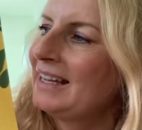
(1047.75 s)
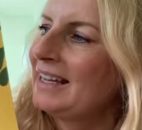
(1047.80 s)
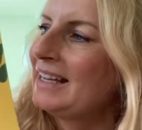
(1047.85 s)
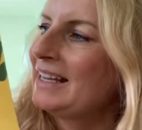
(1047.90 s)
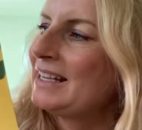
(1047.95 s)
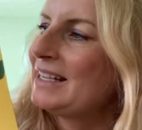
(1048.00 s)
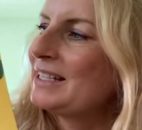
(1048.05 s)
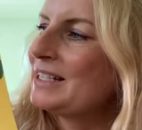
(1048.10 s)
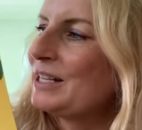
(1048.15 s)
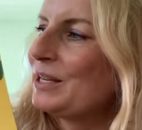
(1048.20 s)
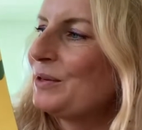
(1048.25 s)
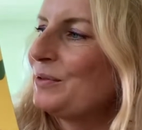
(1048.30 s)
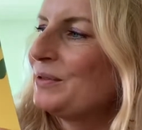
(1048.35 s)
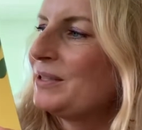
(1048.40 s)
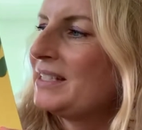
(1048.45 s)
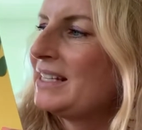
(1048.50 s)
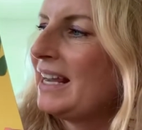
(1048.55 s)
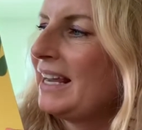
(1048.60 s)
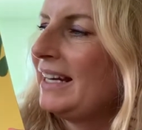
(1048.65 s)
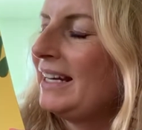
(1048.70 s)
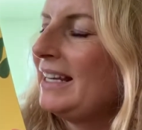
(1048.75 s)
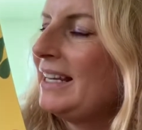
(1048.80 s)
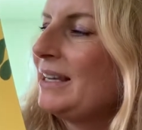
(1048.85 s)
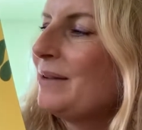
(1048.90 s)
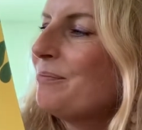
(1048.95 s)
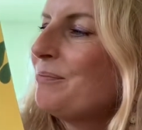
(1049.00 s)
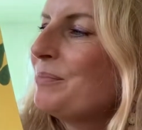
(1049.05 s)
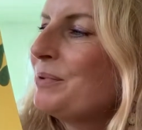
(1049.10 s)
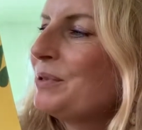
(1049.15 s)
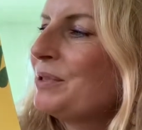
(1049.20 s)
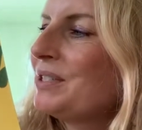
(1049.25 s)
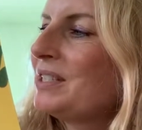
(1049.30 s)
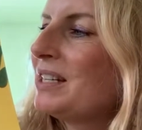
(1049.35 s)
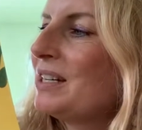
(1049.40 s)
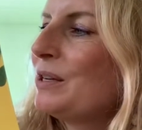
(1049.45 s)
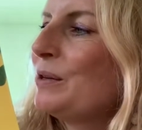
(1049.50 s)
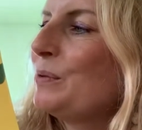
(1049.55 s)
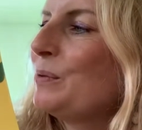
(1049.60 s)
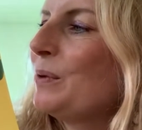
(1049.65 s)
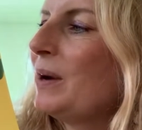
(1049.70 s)
So then he put
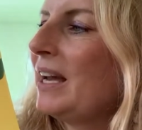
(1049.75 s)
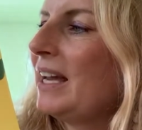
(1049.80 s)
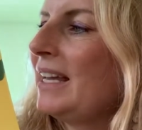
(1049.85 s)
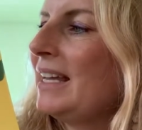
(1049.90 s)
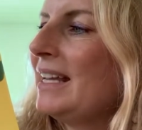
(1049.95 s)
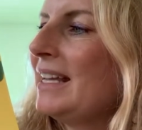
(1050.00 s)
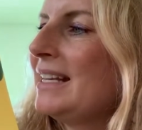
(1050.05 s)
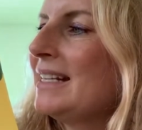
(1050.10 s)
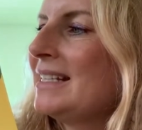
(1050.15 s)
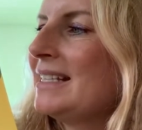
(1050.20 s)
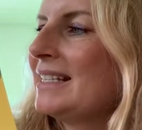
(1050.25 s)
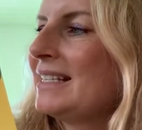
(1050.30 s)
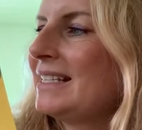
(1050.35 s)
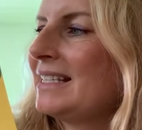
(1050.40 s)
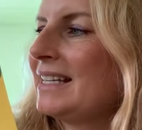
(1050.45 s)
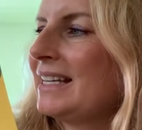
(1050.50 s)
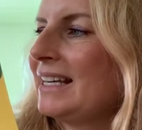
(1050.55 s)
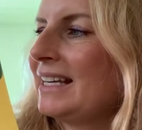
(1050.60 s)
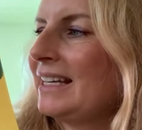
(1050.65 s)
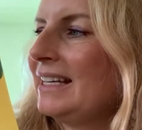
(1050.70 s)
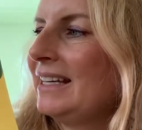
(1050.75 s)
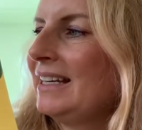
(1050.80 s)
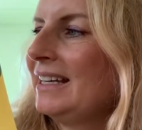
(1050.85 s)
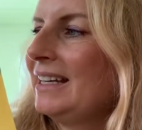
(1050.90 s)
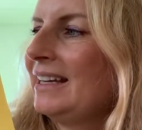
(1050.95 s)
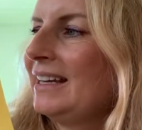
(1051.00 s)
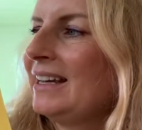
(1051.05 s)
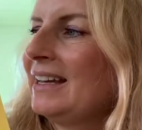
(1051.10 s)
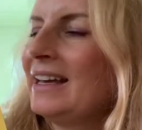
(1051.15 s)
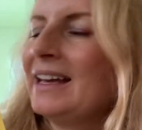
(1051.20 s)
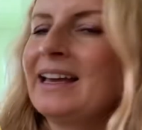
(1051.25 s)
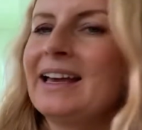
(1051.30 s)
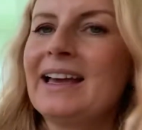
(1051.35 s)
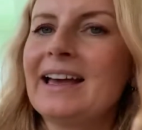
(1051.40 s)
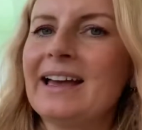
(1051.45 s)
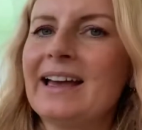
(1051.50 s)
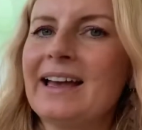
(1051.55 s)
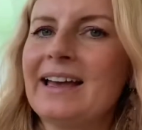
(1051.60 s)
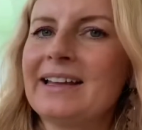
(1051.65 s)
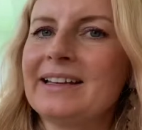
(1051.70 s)
away his tin
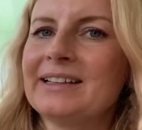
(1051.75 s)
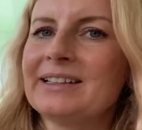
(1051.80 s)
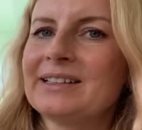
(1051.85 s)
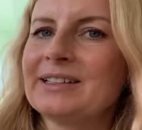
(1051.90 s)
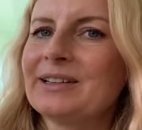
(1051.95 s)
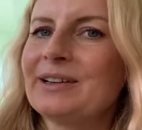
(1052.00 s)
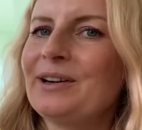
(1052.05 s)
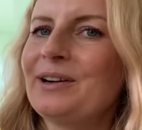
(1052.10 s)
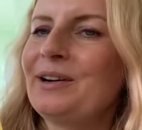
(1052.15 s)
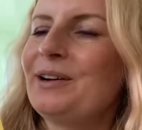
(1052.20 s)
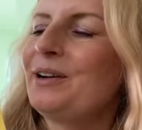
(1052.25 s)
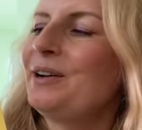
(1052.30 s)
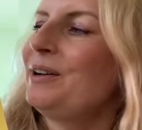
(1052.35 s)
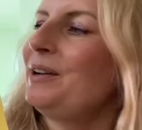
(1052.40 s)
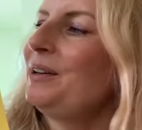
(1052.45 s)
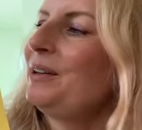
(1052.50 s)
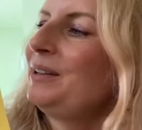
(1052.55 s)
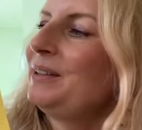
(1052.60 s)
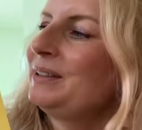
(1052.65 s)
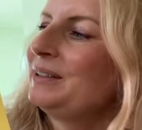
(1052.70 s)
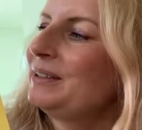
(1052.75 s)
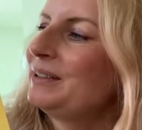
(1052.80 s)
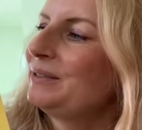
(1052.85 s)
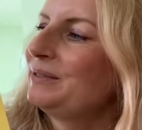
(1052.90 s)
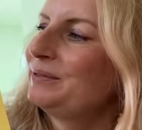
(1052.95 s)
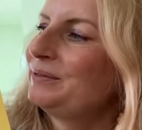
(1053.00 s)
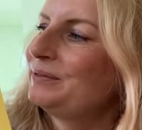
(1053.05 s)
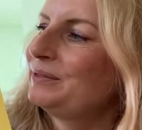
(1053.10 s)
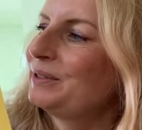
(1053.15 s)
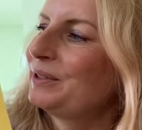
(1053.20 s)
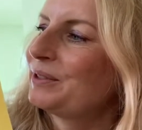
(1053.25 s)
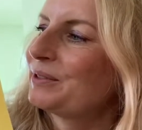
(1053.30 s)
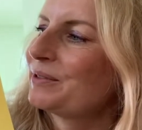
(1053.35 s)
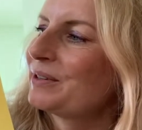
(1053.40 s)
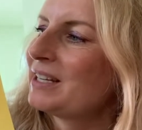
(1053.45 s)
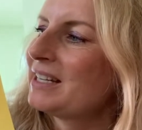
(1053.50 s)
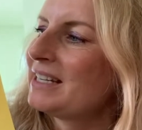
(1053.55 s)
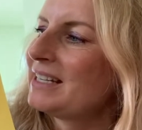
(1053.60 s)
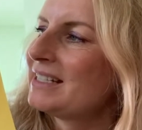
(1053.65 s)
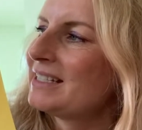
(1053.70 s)
and all the
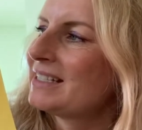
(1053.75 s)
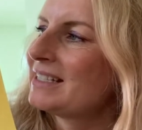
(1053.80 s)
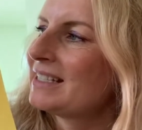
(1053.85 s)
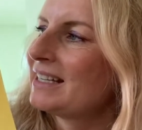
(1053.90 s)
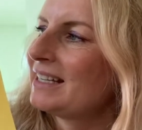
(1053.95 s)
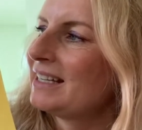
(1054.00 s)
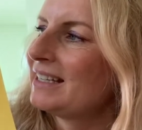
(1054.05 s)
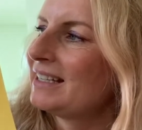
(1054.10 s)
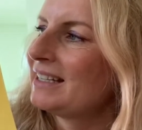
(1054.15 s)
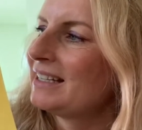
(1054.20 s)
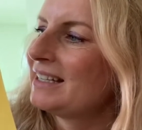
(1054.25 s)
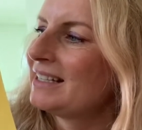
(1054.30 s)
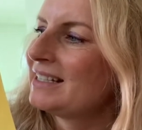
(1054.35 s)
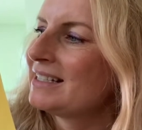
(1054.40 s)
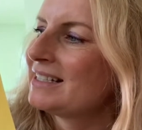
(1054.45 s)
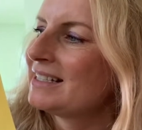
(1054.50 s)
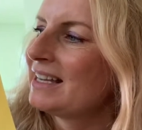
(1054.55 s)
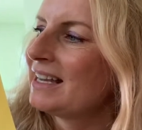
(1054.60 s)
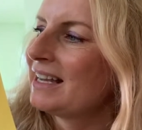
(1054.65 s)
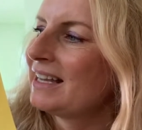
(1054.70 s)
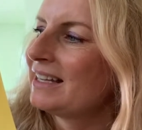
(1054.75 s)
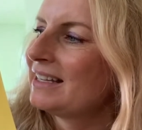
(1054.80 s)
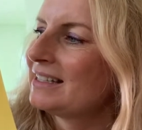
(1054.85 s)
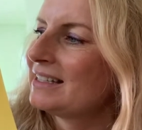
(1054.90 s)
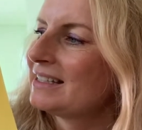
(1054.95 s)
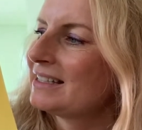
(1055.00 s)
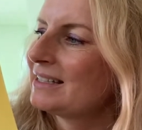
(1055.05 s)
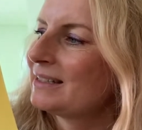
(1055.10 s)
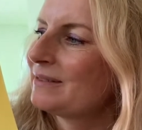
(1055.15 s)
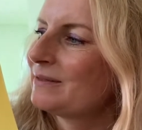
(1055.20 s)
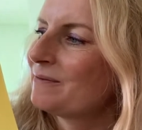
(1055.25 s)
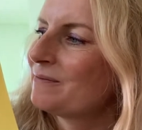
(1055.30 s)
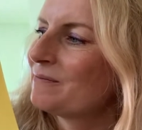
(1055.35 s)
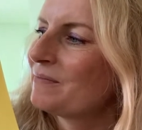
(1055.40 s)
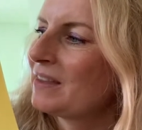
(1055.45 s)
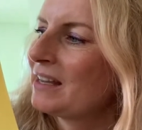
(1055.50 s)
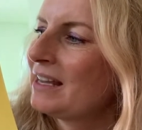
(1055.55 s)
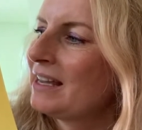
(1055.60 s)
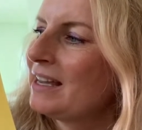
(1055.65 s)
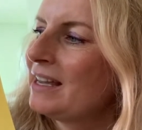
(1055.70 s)
worries in his head,
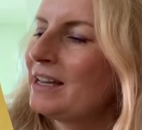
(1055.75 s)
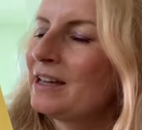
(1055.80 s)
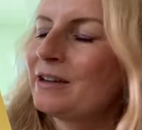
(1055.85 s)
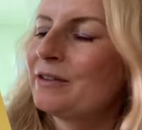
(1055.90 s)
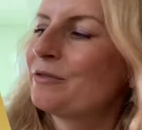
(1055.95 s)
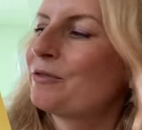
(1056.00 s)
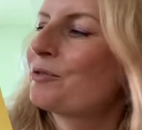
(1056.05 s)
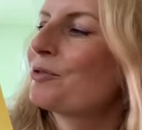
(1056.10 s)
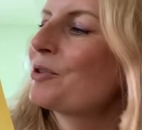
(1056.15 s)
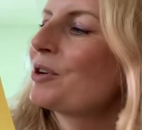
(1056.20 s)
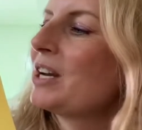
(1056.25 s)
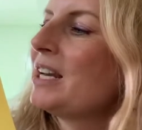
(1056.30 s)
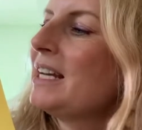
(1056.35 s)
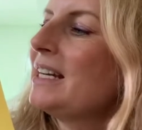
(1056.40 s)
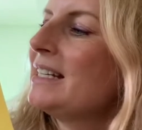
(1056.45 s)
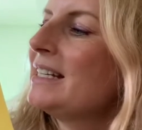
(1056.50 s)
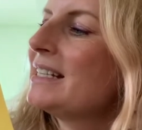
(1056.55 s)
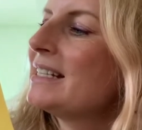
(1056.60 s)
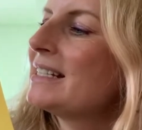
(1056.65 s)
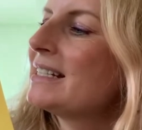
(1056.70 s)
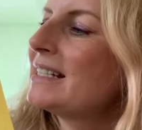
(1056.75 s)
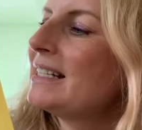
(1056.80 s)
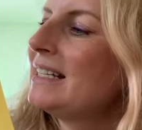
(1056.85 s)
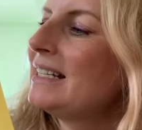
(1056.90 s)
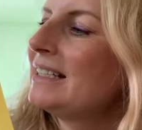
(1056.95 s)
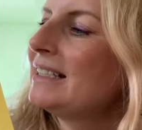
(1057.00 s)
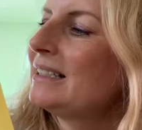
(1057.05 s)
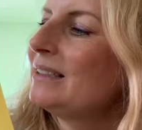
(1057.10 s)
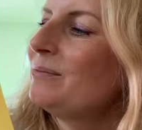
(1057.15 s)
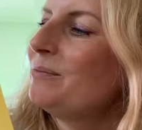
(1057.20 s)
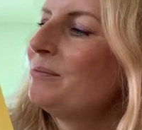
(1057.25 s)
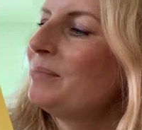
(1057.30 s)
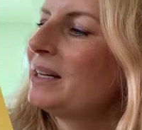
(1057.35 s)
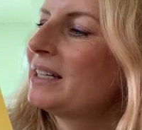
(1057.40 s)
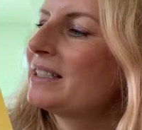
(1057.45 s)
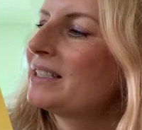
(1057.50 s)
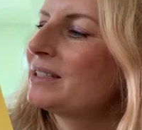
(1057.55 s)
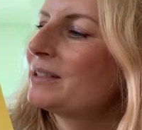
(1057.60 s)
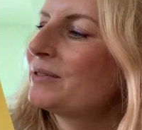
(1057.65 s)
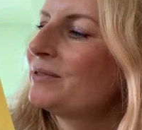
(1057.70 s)
freed his little
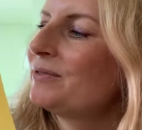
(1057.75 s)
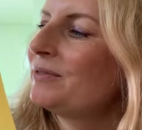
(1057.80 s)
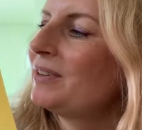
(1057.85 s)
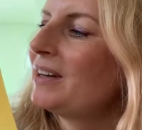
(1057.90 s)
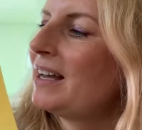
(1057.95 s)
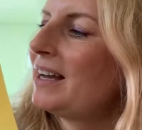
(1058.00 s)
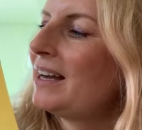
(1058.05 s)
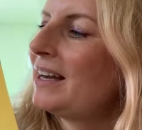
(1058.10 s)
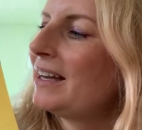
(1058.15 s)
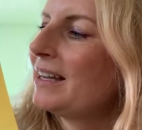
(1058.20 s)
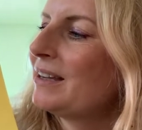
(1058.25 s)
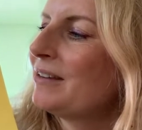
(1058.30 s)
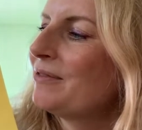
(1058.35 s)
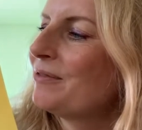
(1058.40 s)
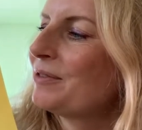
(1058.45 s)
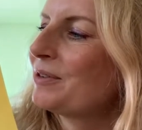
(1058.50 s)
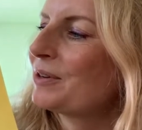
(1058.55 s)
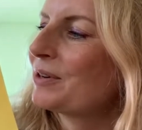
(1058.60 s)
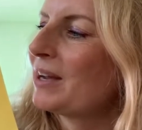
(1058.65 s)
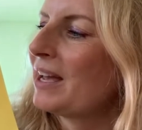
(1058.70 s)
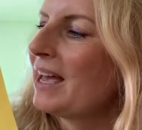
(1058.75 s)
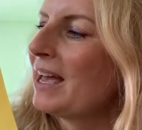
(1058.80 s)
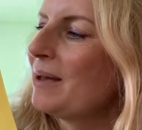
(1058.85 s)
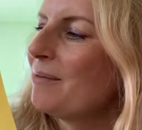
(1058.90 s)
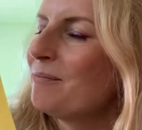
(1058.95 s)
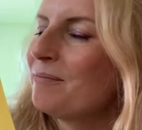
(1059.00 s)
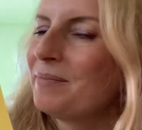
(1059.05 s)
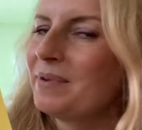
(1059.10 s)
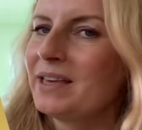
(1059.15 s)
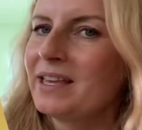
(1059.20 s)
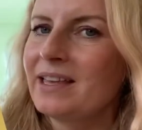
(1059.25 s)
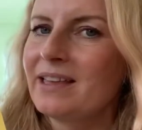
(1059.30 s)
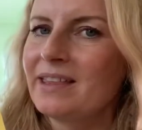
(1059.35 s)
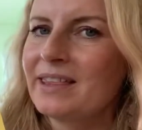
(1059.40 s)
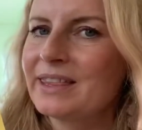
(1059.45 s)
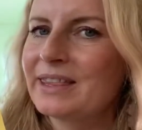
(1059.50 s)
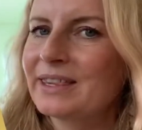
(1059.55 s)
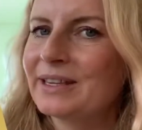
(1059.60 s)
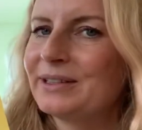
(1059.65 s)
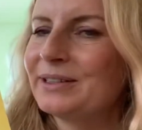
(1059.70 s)
butterfly for happy
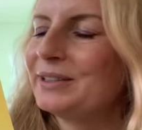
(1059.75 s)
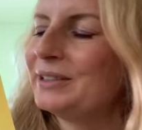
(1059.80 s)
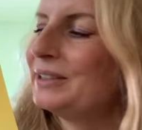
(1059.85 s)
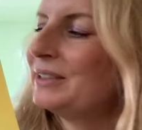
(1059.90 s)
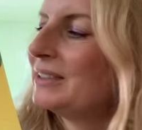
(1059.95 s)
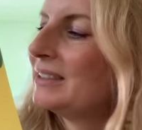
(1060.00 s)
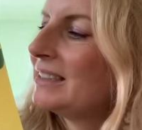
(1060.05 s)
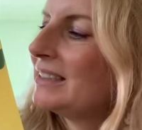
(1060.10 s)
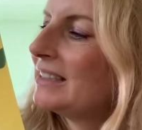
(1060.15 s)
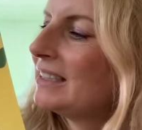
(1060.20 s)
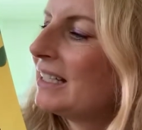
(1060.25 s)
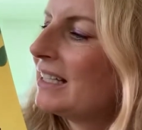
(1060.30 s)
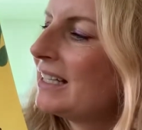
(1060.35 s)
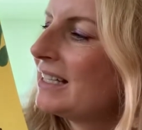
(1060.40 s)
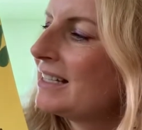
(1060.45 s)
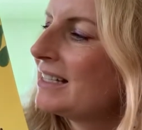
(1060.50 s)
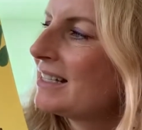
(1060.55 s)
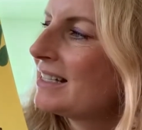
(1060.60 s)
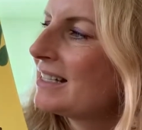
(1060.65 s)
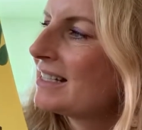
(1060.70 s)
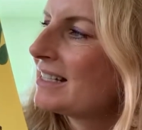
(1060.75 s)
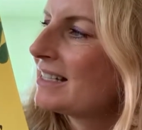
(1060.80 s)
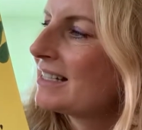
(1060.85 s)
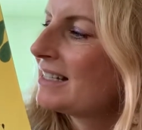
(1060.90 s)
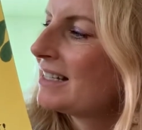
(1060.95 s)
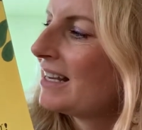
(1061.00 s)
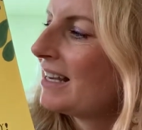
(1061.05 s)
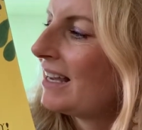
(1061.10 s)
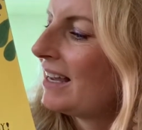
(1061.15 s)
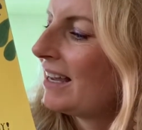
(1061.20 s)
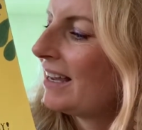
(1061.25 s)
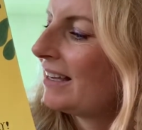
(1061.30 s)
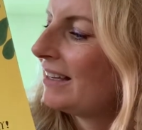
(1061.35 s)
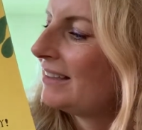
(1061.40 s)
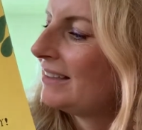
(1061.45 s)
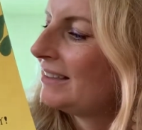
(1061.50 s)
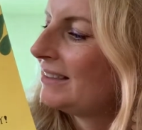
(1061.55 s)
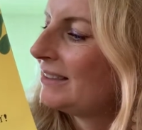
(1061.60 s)
thoughts instead.